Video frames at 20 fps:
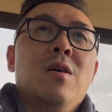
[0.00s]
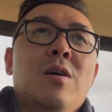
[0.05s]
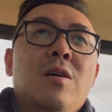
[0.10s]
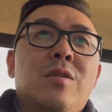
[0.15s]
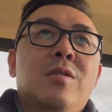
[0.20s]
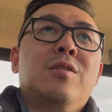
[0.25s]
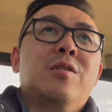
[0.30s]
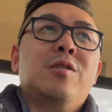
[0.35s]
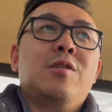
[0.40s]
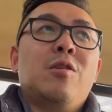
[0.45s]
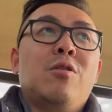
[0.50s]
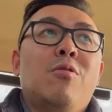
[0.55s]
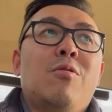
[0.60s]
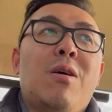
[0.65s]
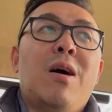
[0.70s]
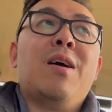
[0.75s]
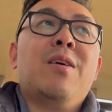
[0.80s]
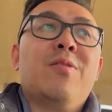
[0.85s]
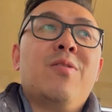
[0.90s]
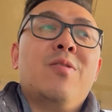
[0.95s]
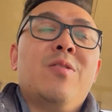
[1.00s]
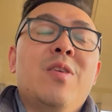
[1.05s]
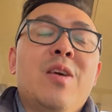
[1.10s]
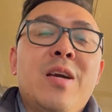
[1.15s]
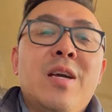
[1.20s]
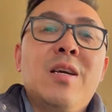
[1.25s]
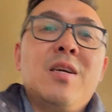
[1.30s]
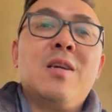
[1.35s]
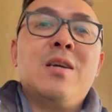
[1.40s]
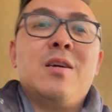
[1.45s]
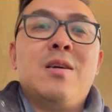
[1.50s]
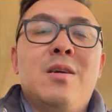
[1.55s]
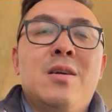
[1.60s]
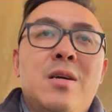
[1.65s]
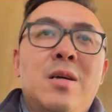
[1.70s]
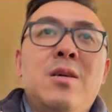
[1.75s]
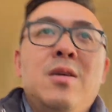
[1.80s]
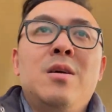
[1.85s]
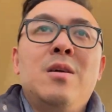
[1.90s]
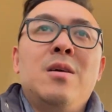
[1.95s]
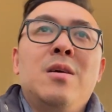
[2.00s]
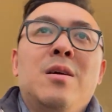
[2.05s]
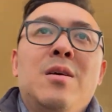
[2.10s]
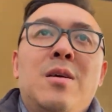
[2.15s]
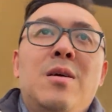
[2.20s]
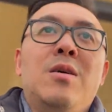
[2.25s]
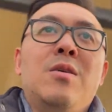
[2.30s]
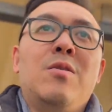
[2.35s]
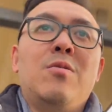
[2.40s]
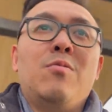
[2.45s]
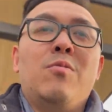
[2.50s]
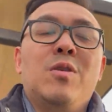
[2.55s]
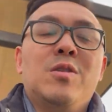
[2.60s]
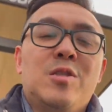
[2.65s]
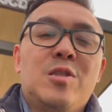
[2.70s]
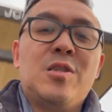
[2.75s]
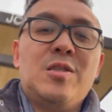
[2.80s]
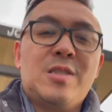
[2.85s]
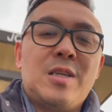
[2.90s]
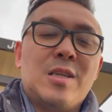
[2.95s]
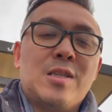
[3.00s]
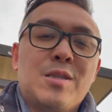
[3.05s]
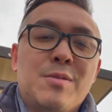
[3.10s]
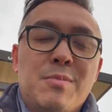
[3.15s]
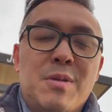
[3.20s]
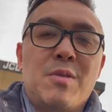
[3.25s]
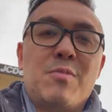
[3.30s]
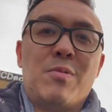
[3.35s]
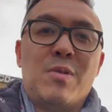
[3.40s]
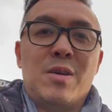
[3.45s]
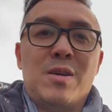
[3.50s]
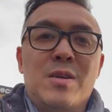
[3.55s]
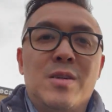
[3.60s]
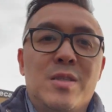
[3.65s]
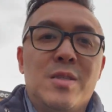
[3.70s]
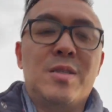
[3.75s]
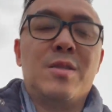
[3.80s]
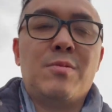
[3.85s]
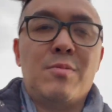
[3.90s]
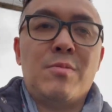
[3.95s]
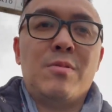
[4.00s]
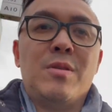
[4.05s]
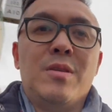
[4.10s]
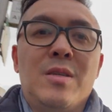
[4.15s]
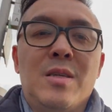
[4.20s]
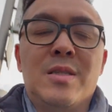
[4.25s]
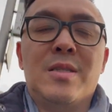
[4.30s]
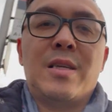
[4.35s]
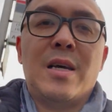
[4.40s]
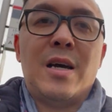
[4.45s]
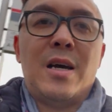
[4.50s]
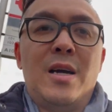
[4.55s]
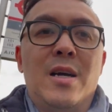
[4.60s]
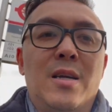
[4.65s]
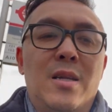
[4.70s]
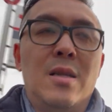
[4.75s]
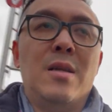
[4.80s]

So I think what she said to me is that